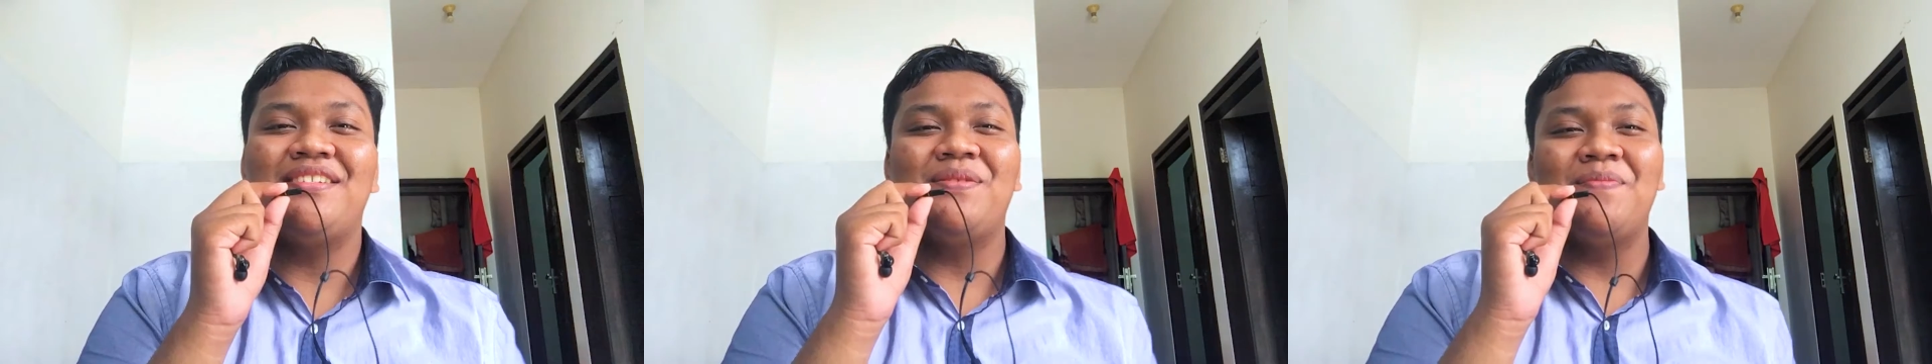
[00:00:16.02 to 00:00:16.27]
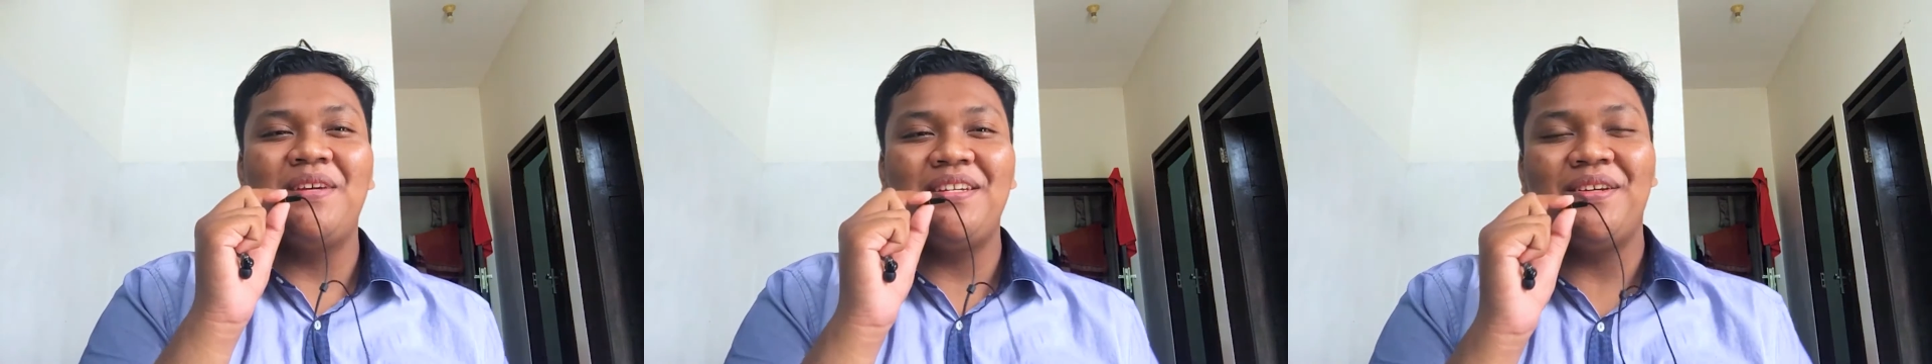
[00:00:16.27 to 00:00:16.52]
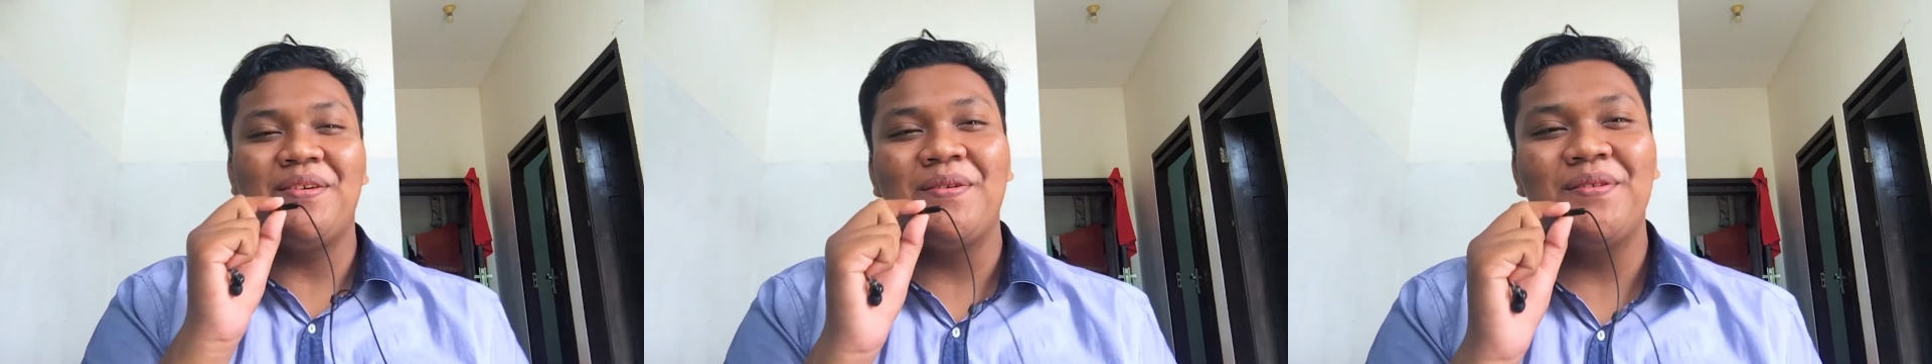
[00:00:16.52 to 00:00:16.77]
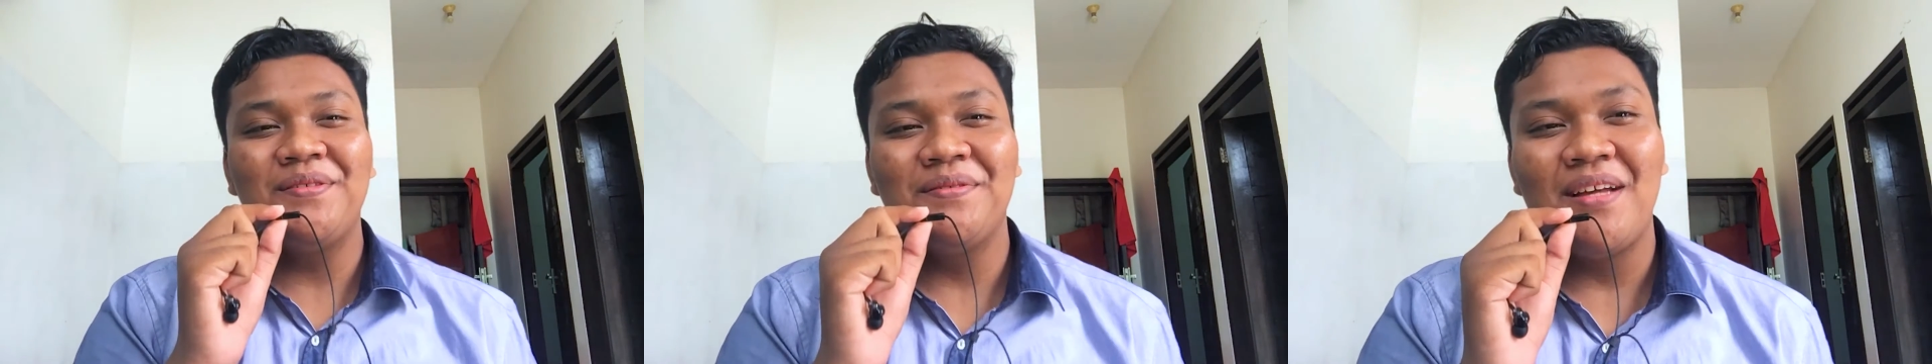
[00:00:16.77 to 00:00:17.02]
to meet
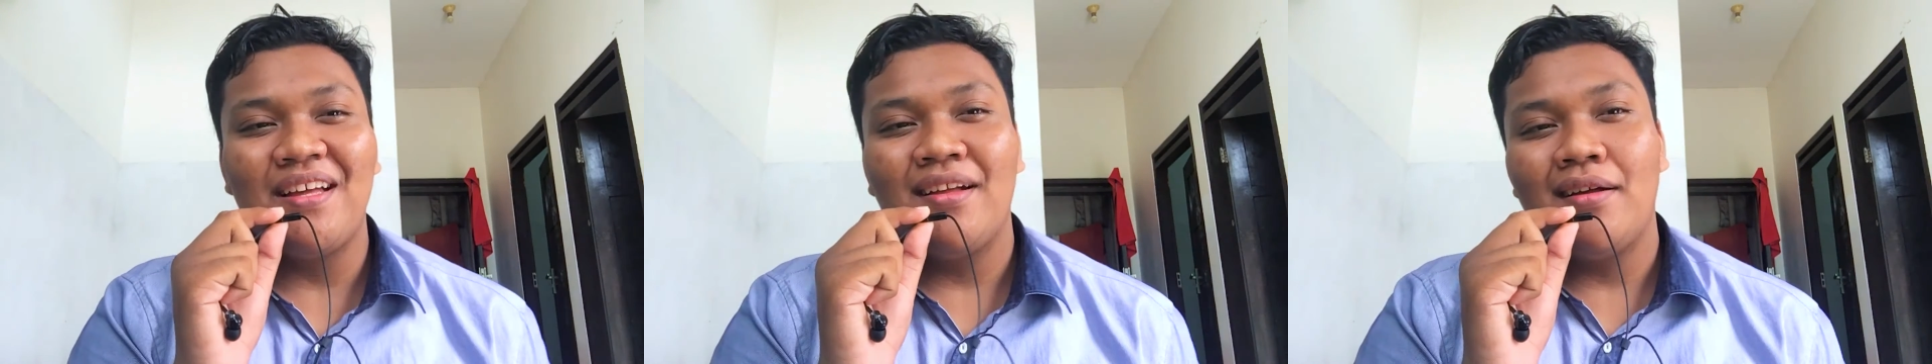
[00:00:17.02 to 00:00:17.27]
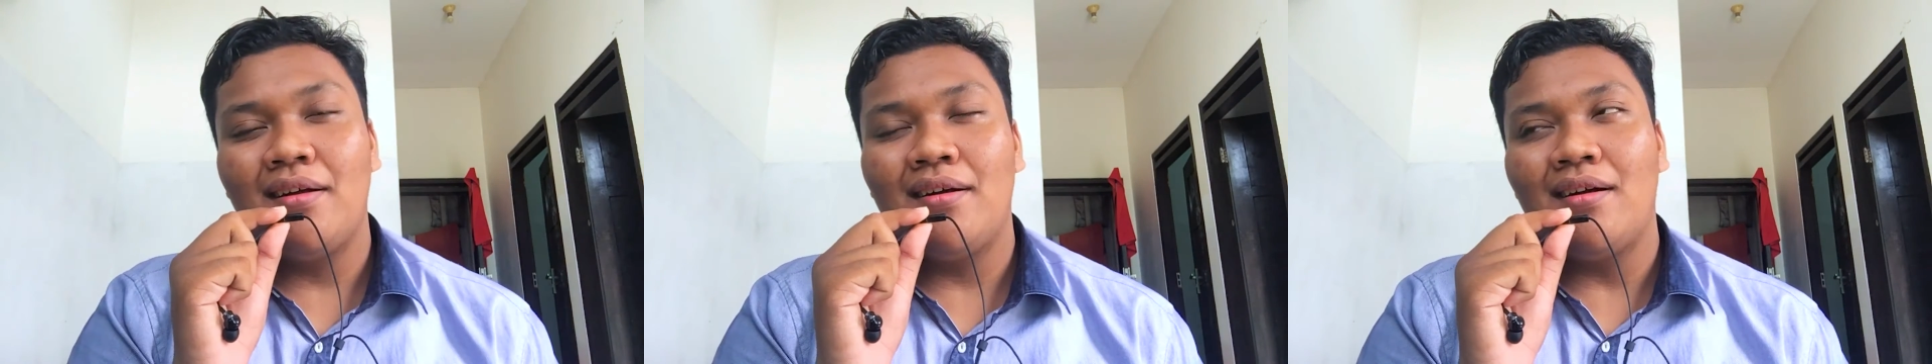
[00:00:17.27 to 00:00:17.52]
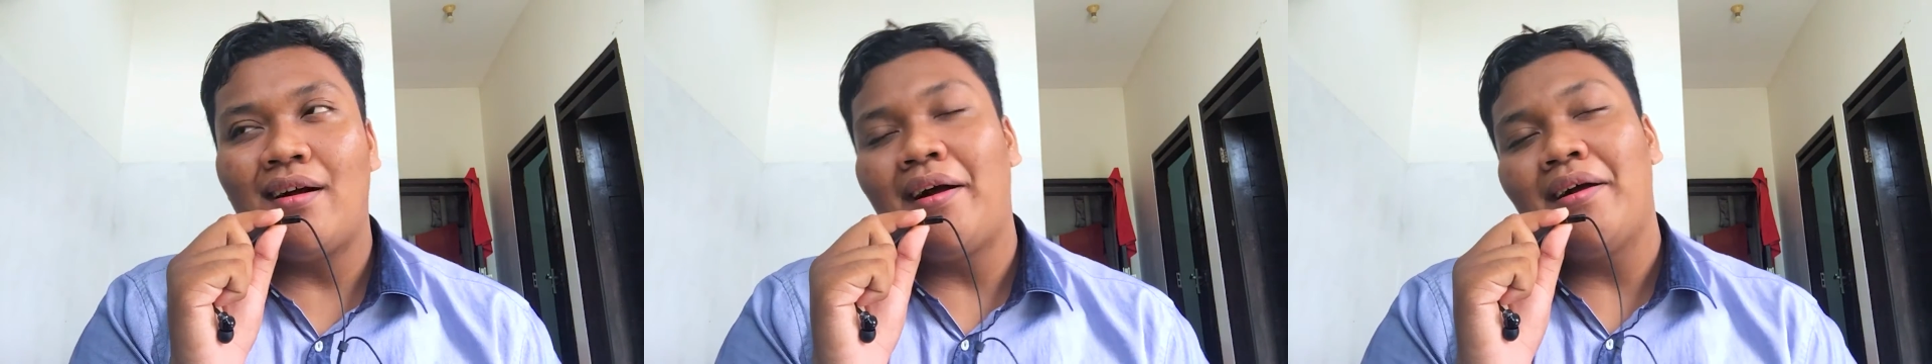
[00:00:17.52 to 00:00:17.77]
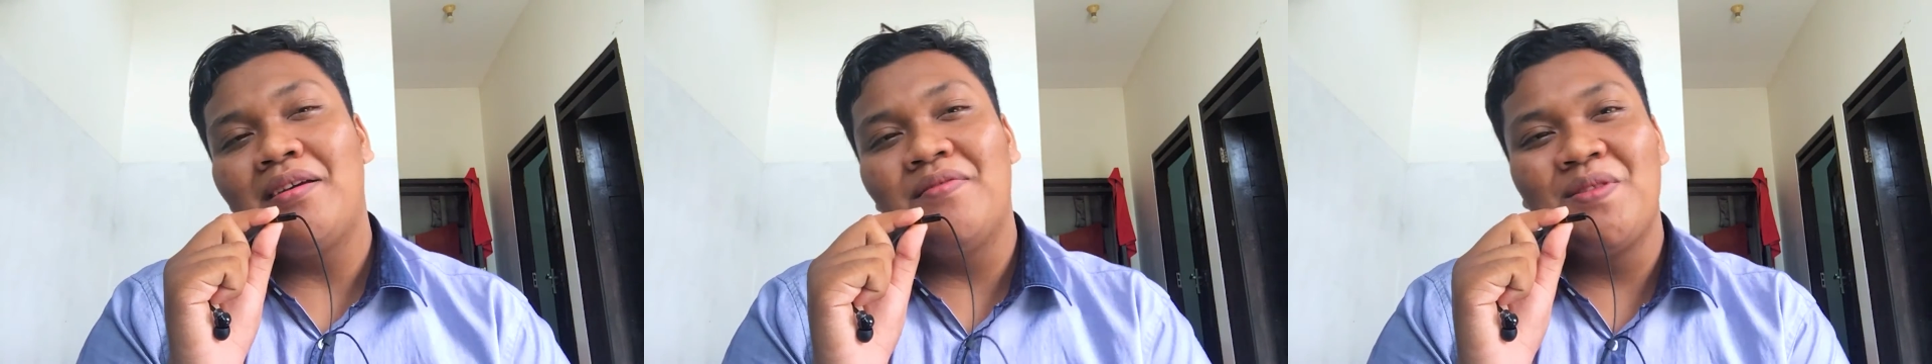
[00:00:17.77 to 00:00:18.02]
you.
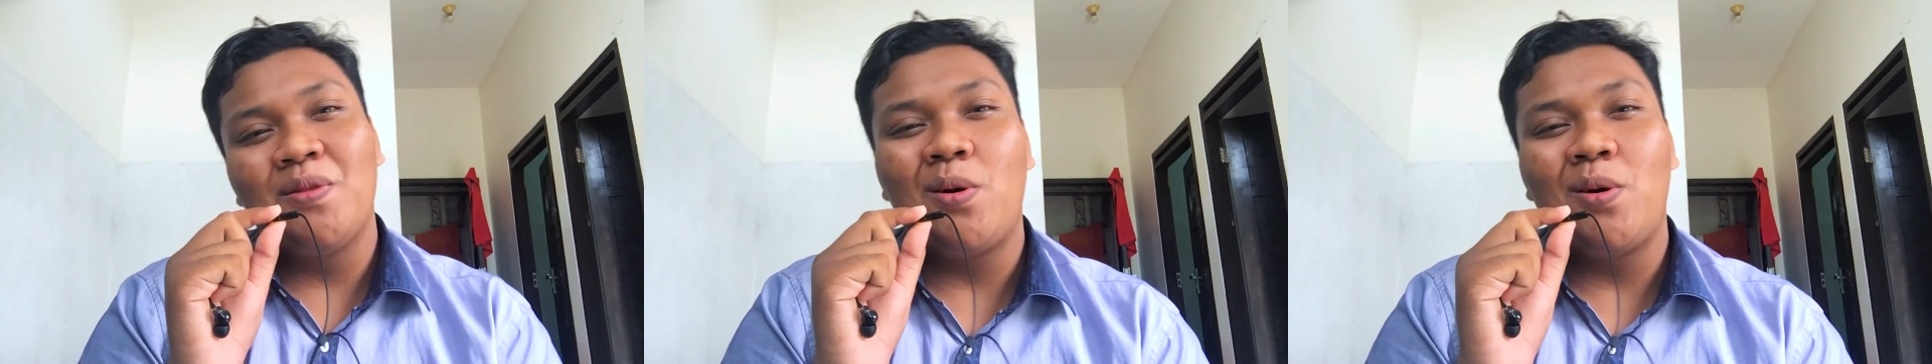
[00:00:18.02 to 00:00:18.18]
Even